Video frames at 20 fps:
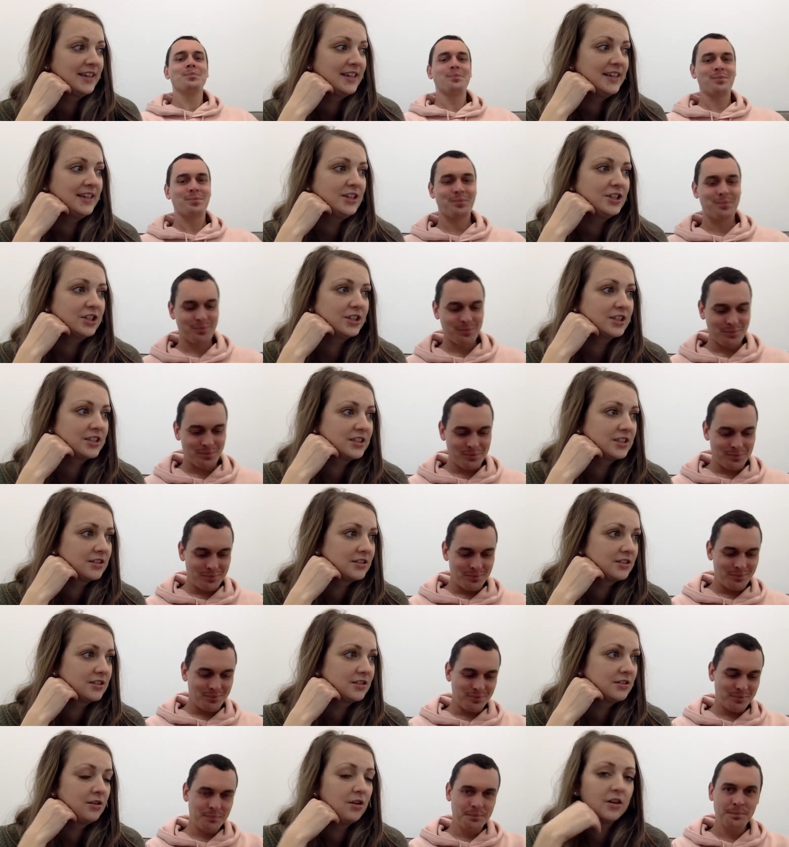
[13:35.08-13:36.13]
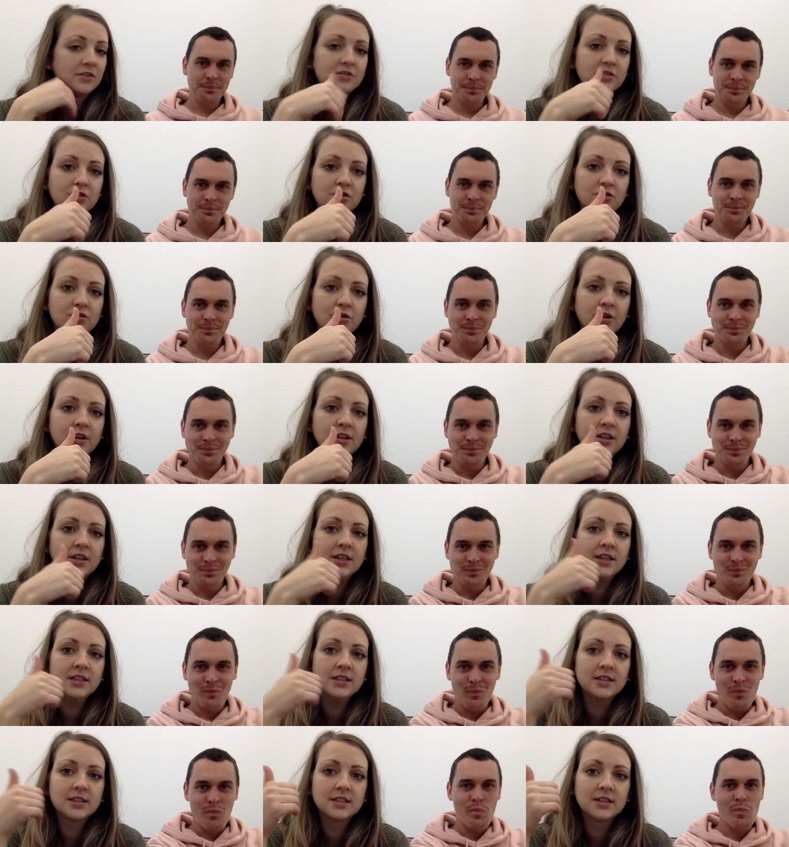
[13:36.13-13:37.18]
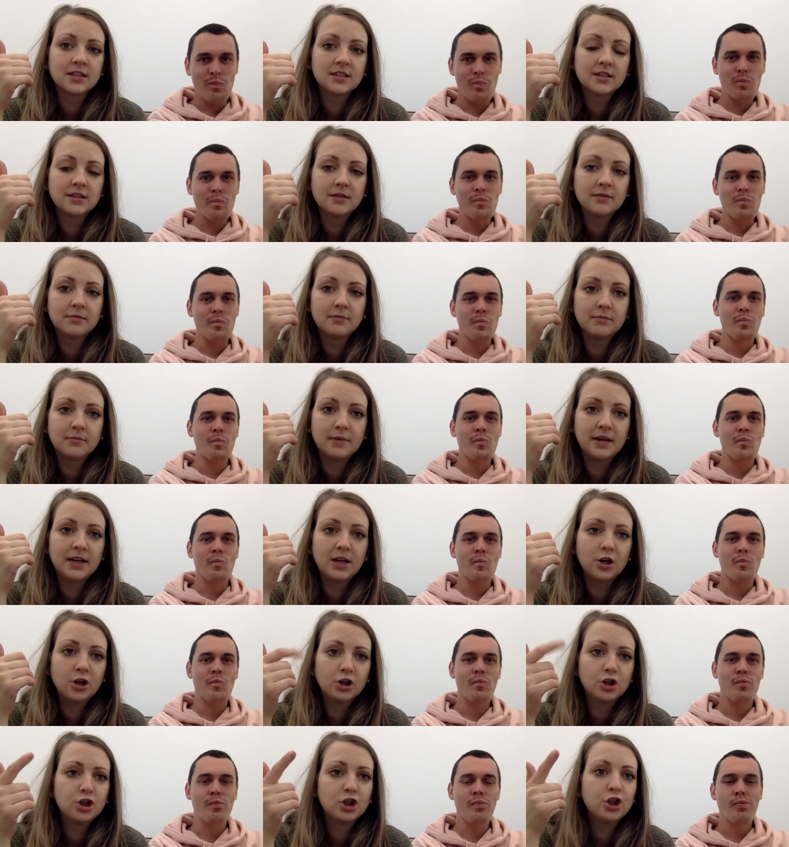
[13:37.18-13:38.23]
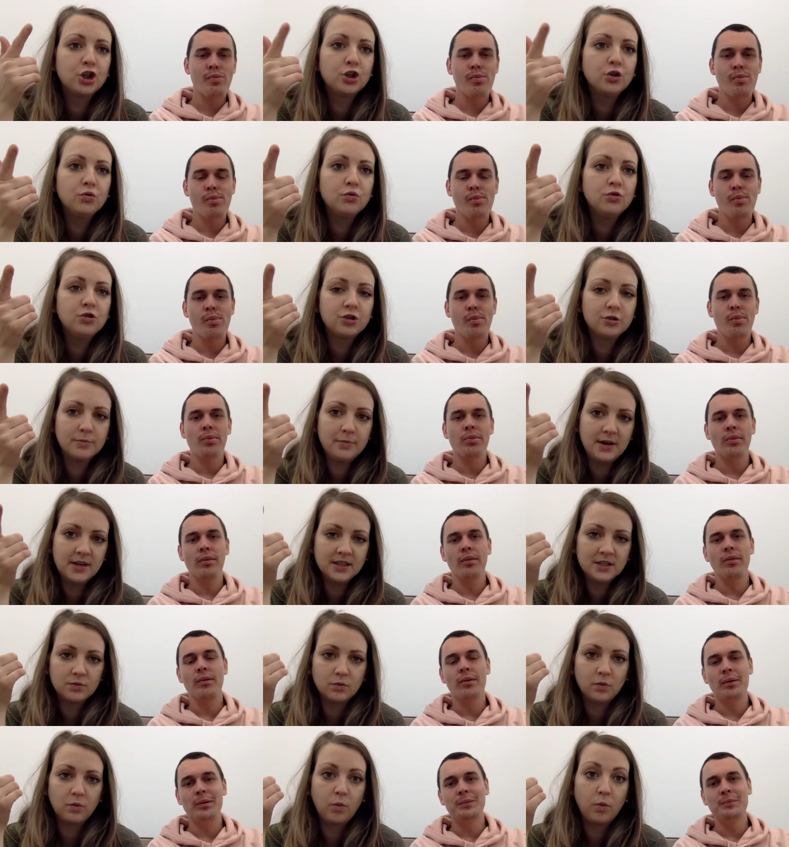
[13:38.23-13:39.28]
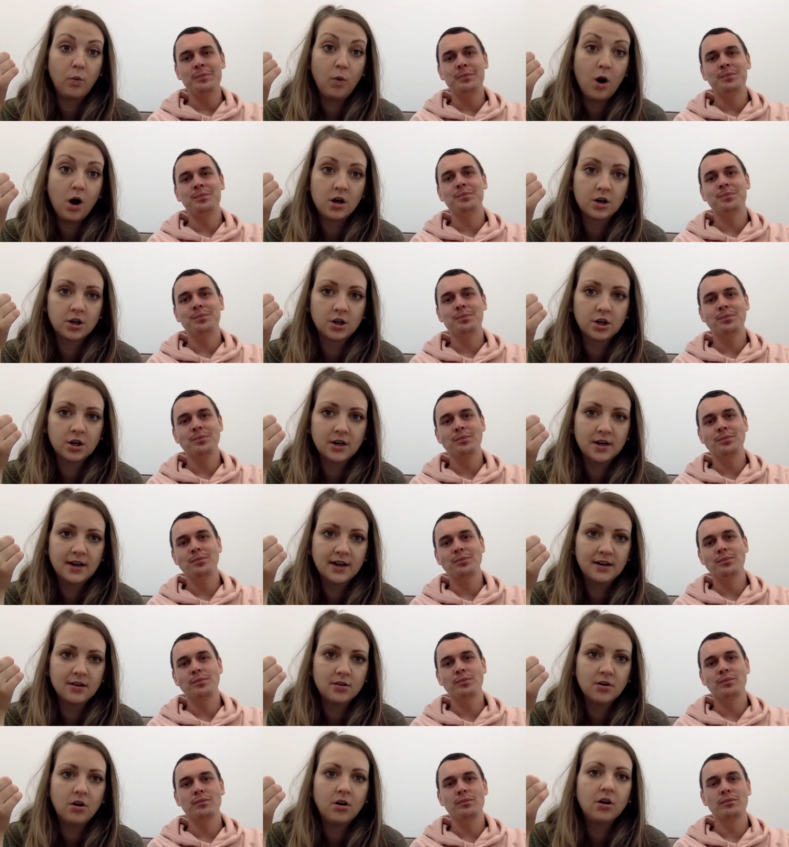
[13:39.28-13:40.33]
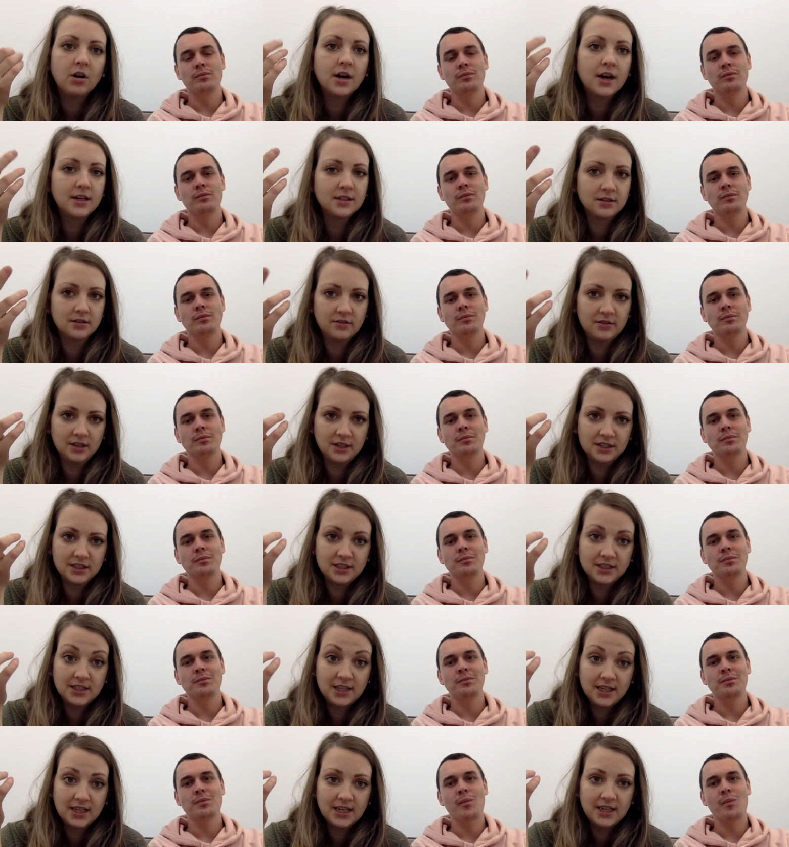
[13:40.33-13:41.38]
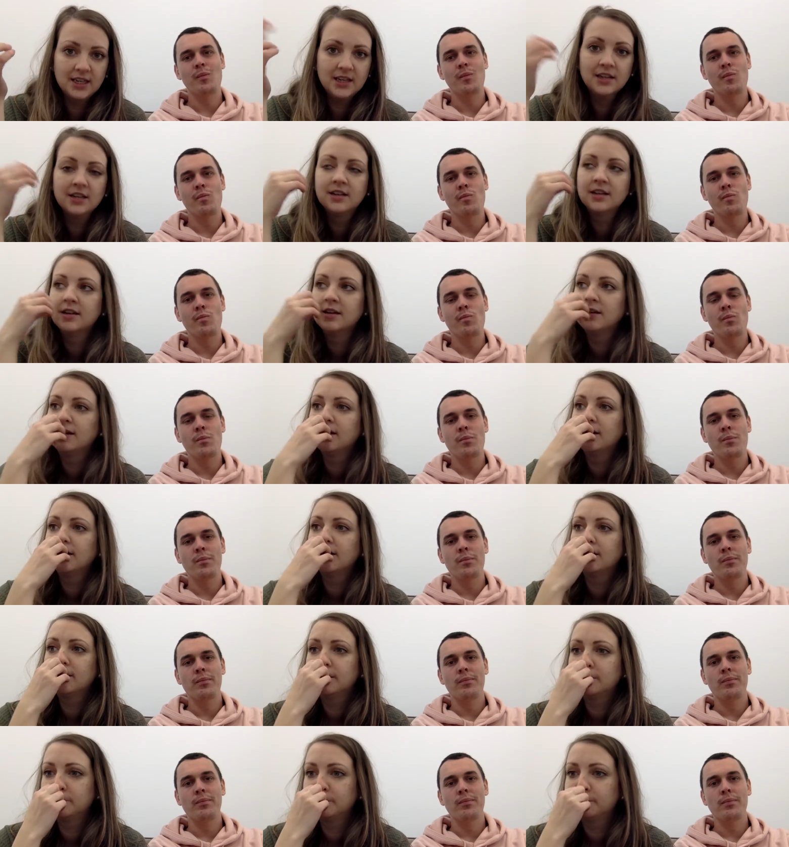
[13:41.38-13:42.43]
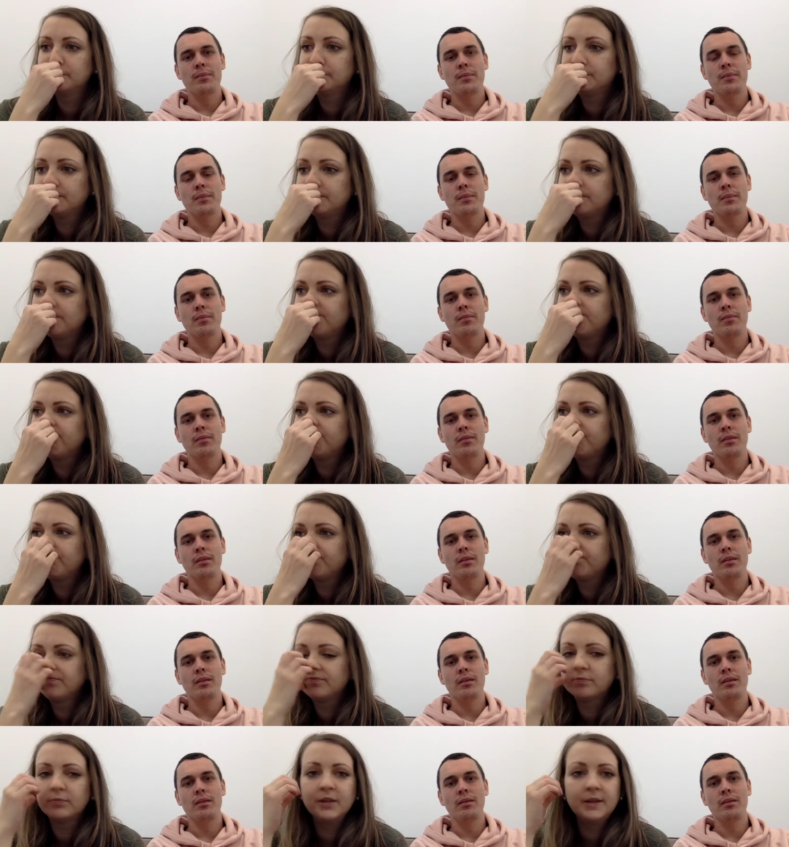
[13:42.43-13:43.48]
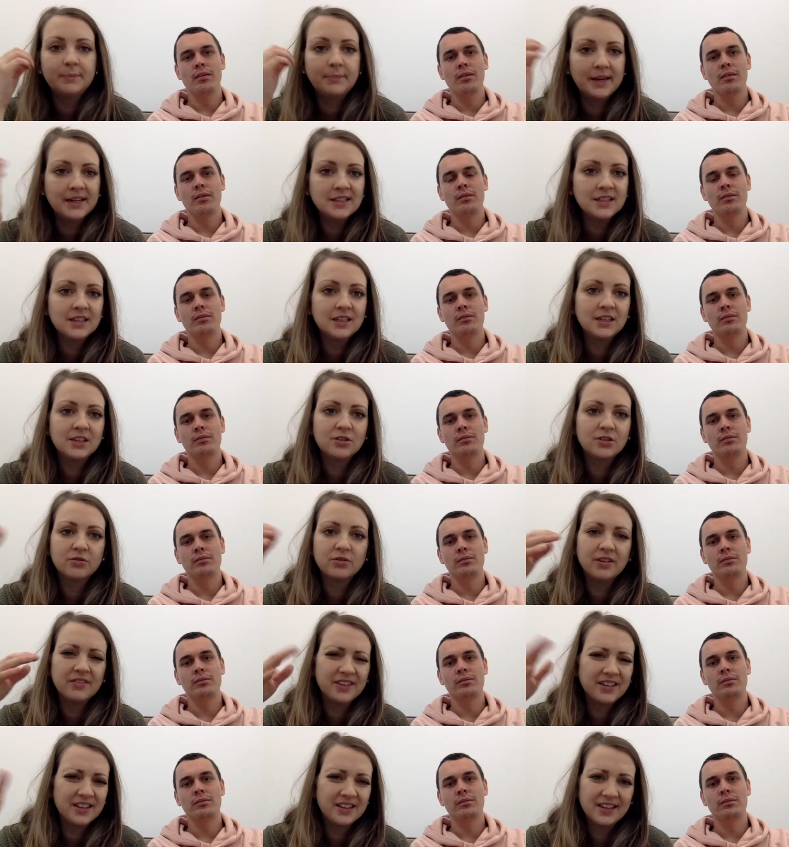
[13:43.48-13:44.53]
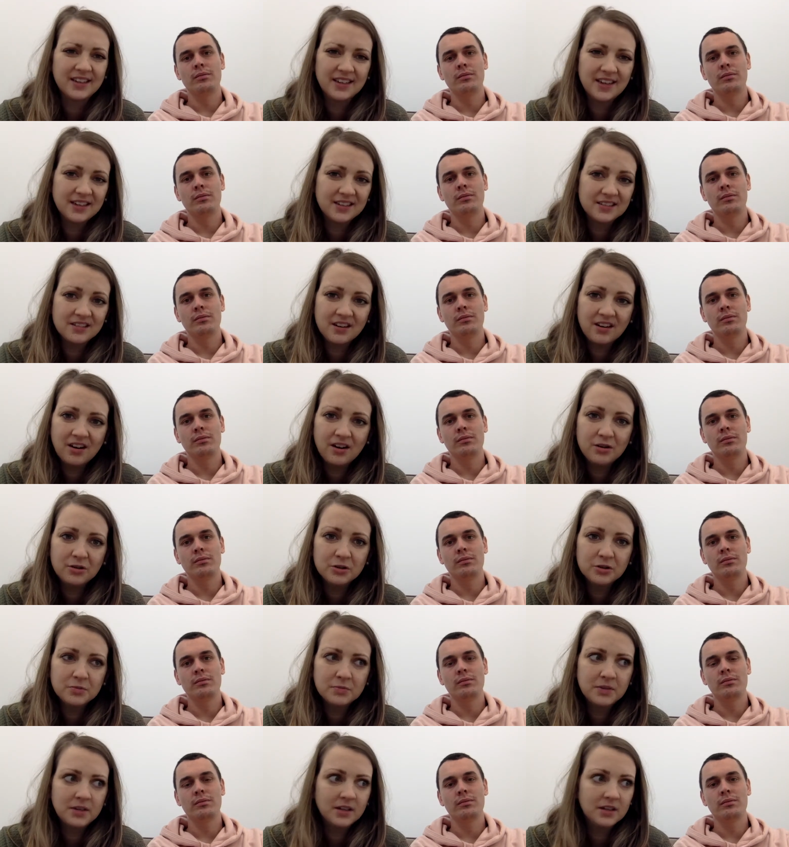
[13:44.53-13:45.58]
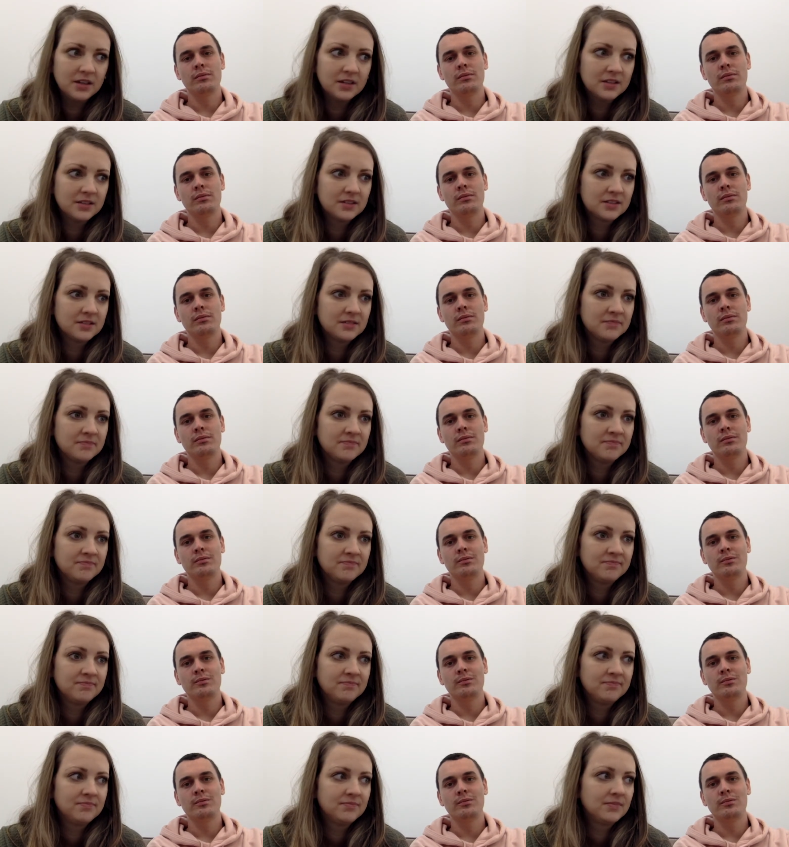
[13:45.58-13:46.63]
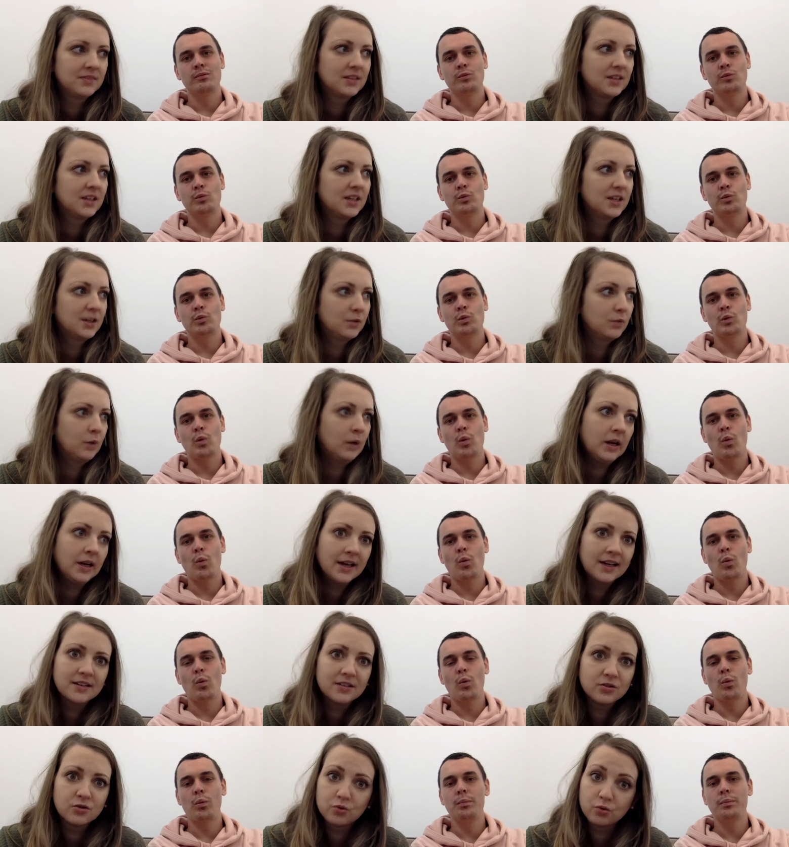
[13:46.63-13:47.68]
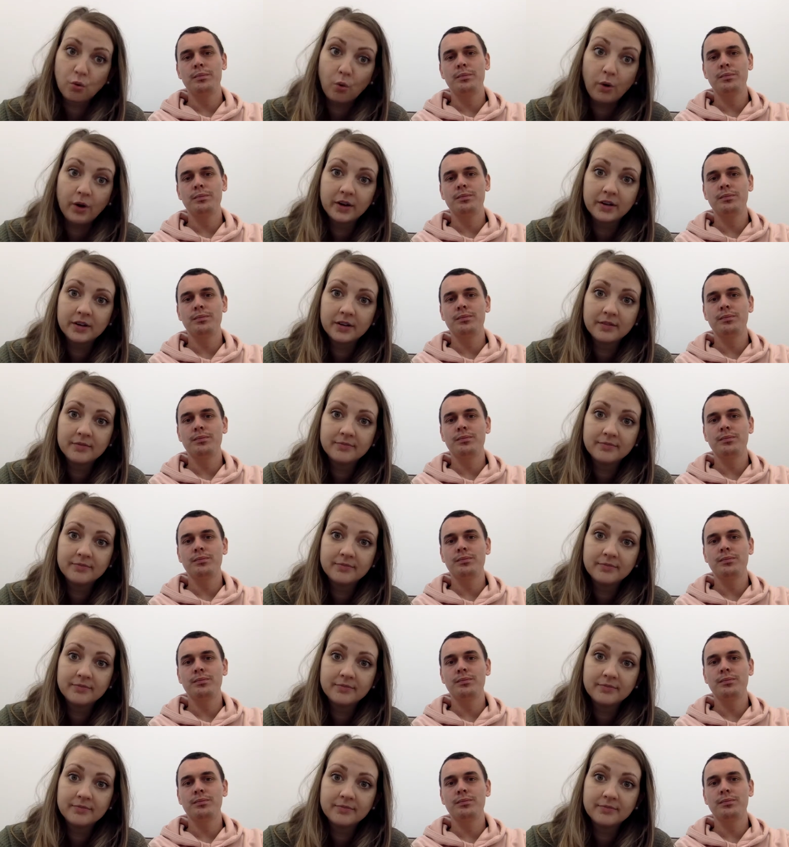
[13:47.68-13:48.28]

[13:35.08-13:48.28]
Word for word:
Speaker 1: he just loves destroying things, making a huge mess with water and all kinds of things sticky. Um, we basically don't have anything nice in our house because it will get destroyed.